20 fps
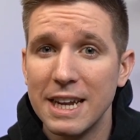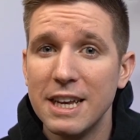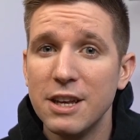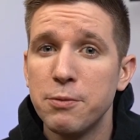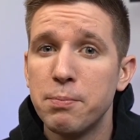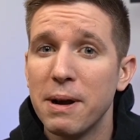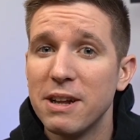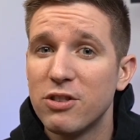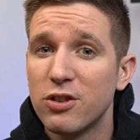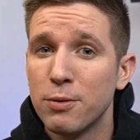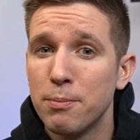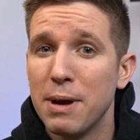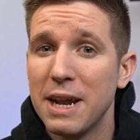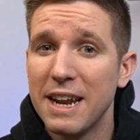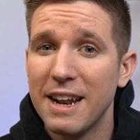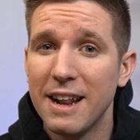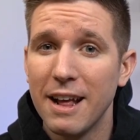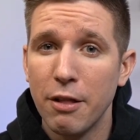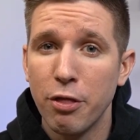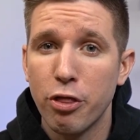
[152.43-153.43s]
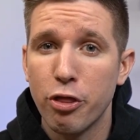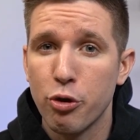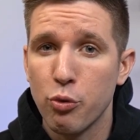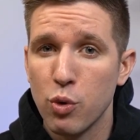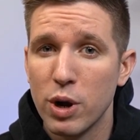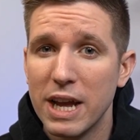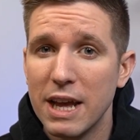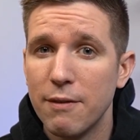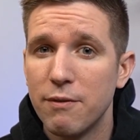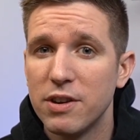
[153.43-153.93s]
He's been submitted in
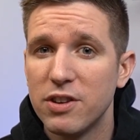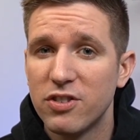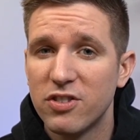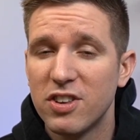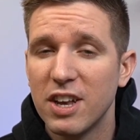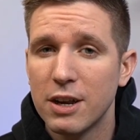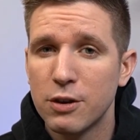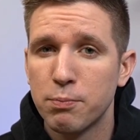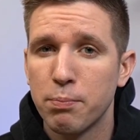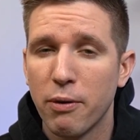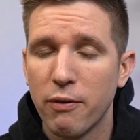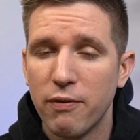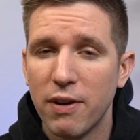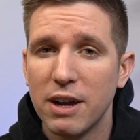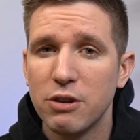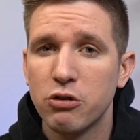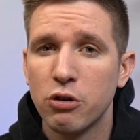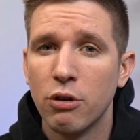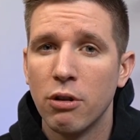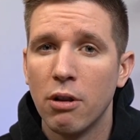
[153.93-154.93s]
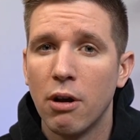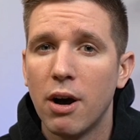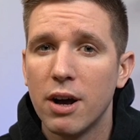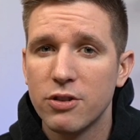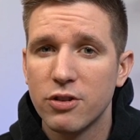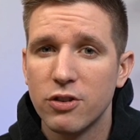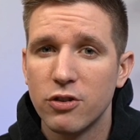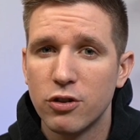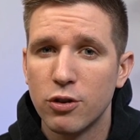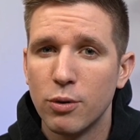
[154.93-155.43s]
three of his six professional
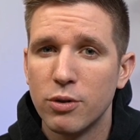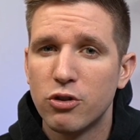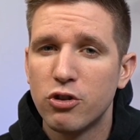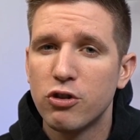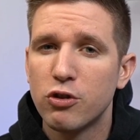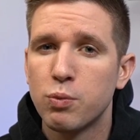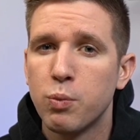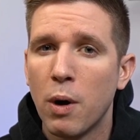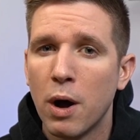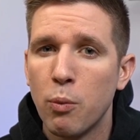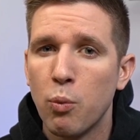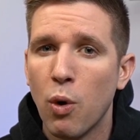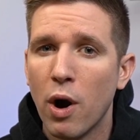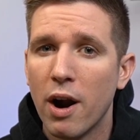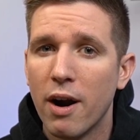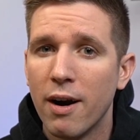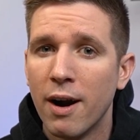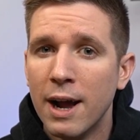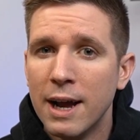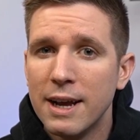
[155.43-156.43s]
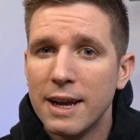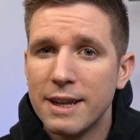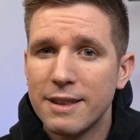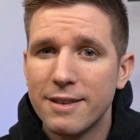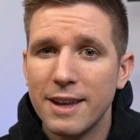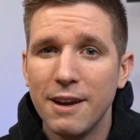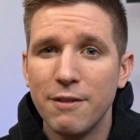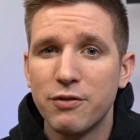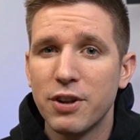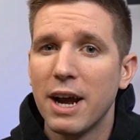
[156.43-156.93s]
losses. So it's just one where
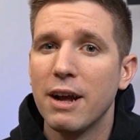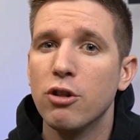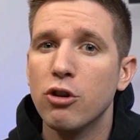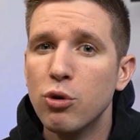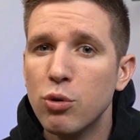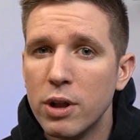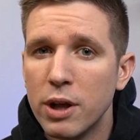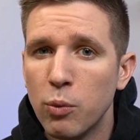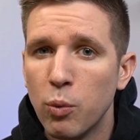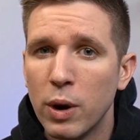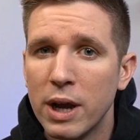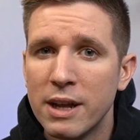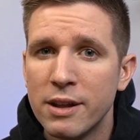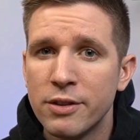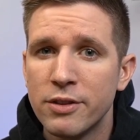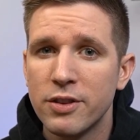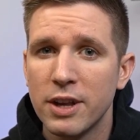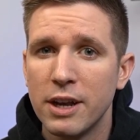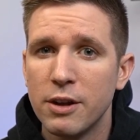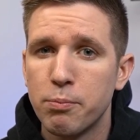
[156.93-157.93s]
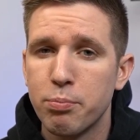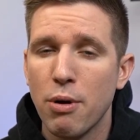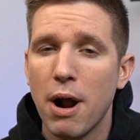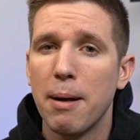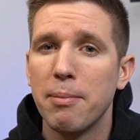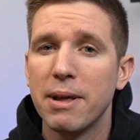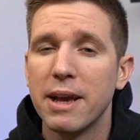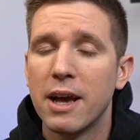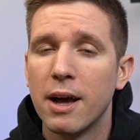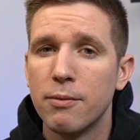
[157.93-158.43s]
if Tiuliulin wins, it
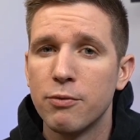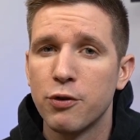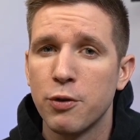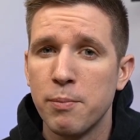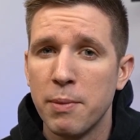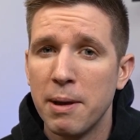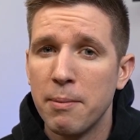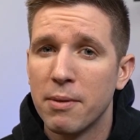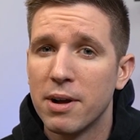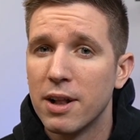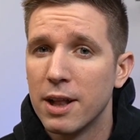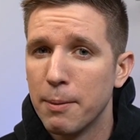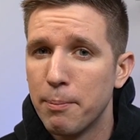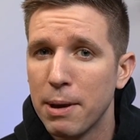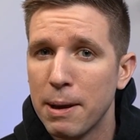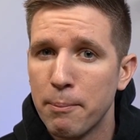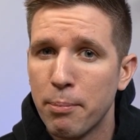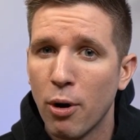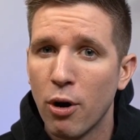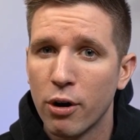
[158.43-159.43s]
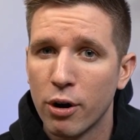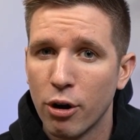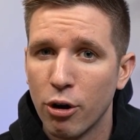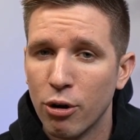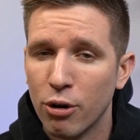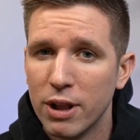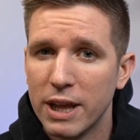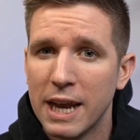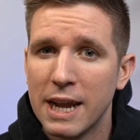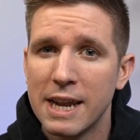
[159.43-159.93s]
probably comes from him clipping Park
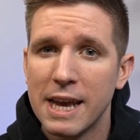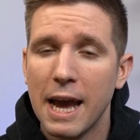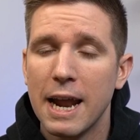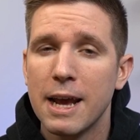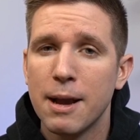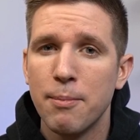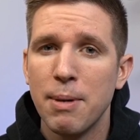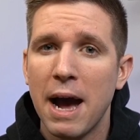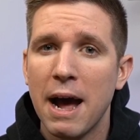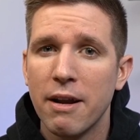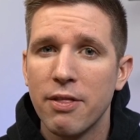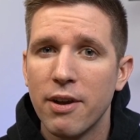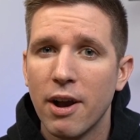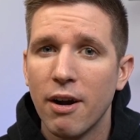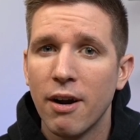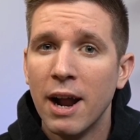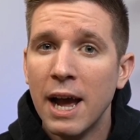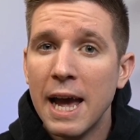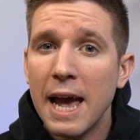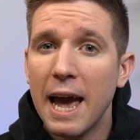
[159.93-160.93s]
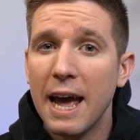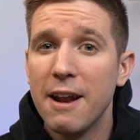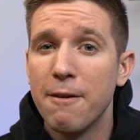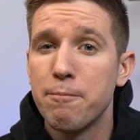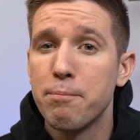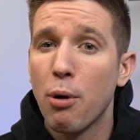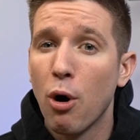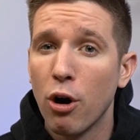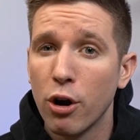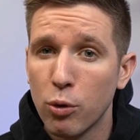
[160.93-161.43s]
early and getting him out of there. And
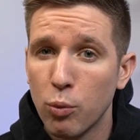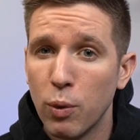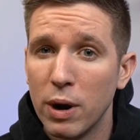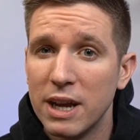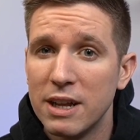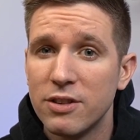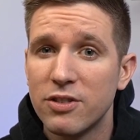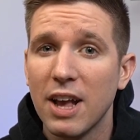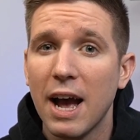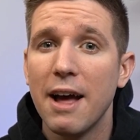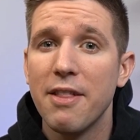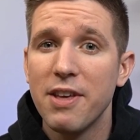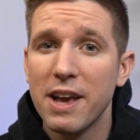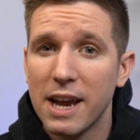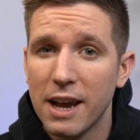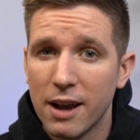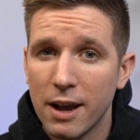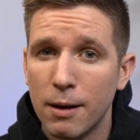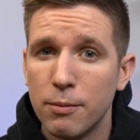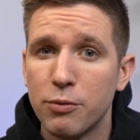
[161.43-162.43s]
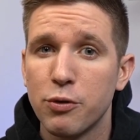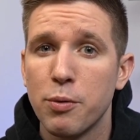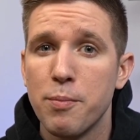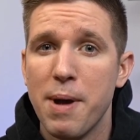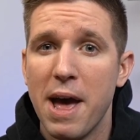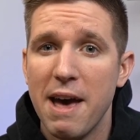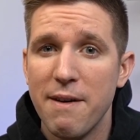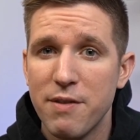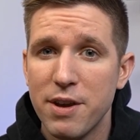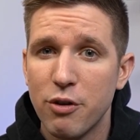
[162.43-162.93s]
if Park wins, I think it comes from
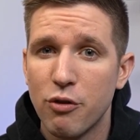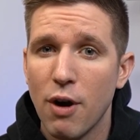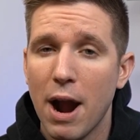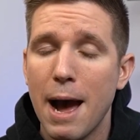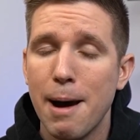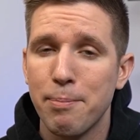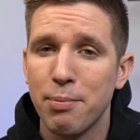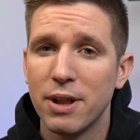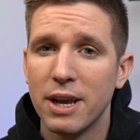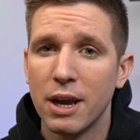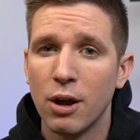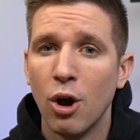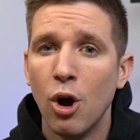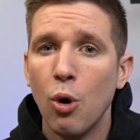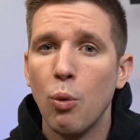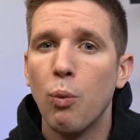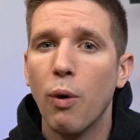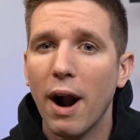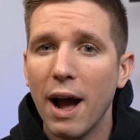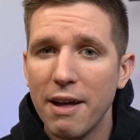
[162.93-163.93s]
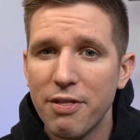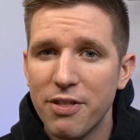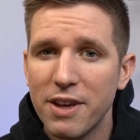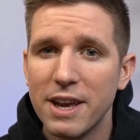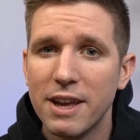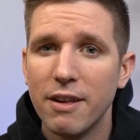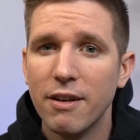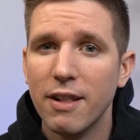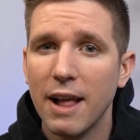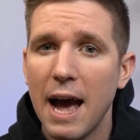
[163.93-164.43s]
heavy grappling, where I
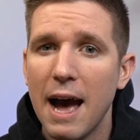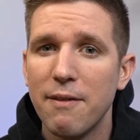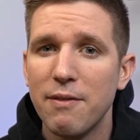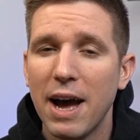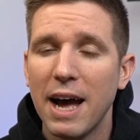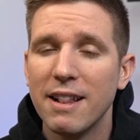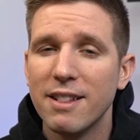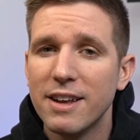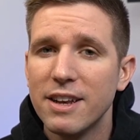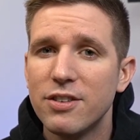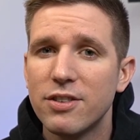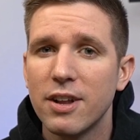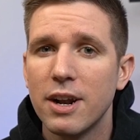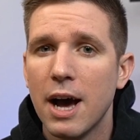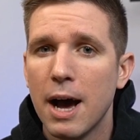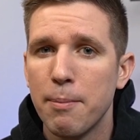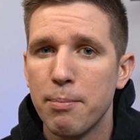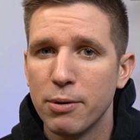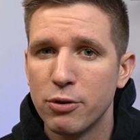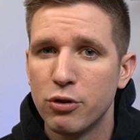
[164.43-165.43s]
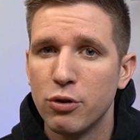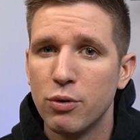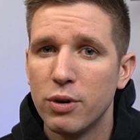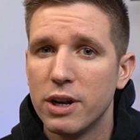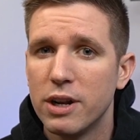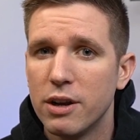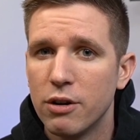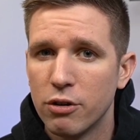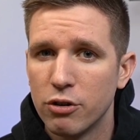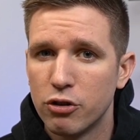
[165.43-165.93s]
think he'll have at least an
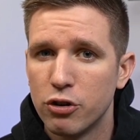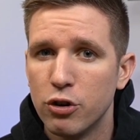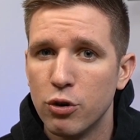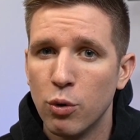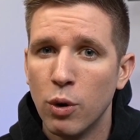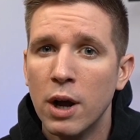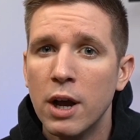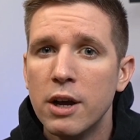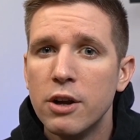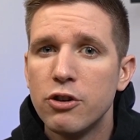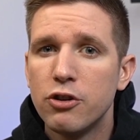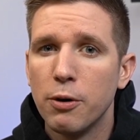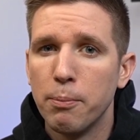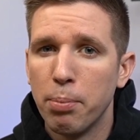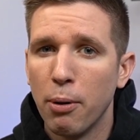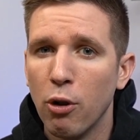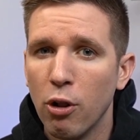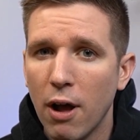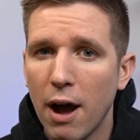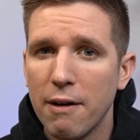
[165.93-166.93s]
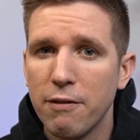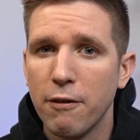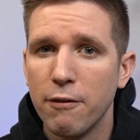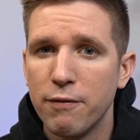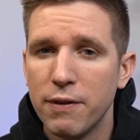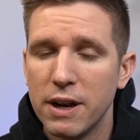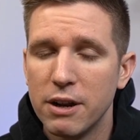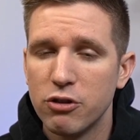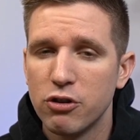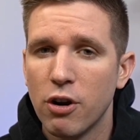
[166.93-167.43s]
opportunity or two to pull off a
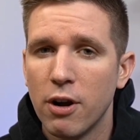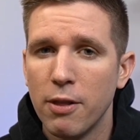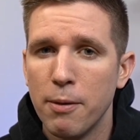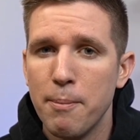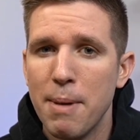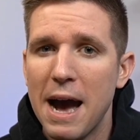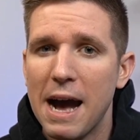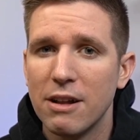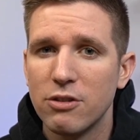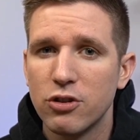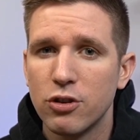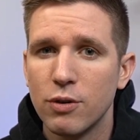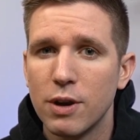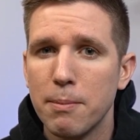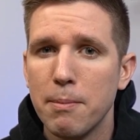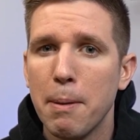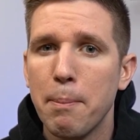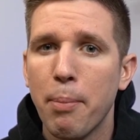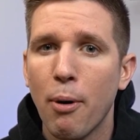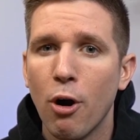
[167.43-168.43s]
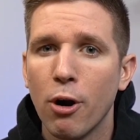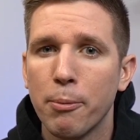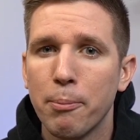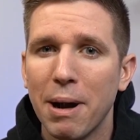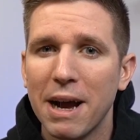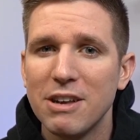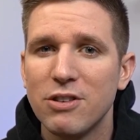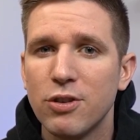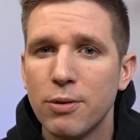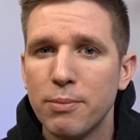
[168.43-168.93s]
finish on the mat. So give me Park
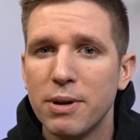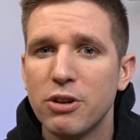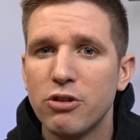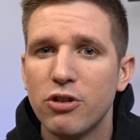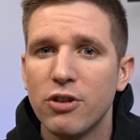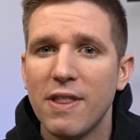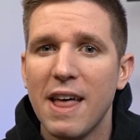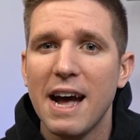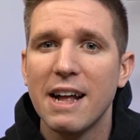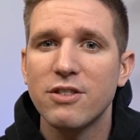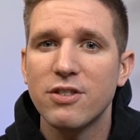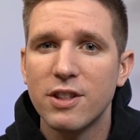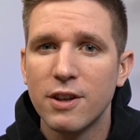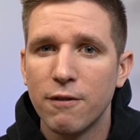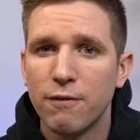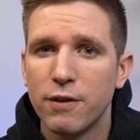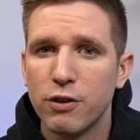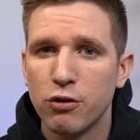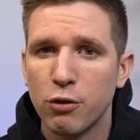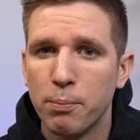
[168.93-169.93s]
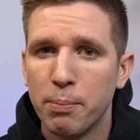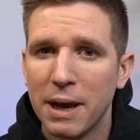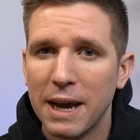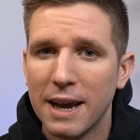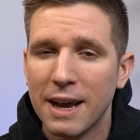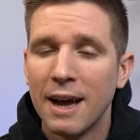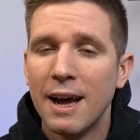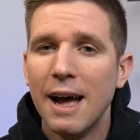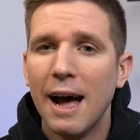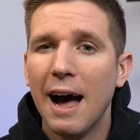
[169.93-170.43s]
by submission. That's the official
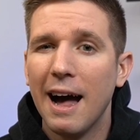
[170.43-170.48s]
pick.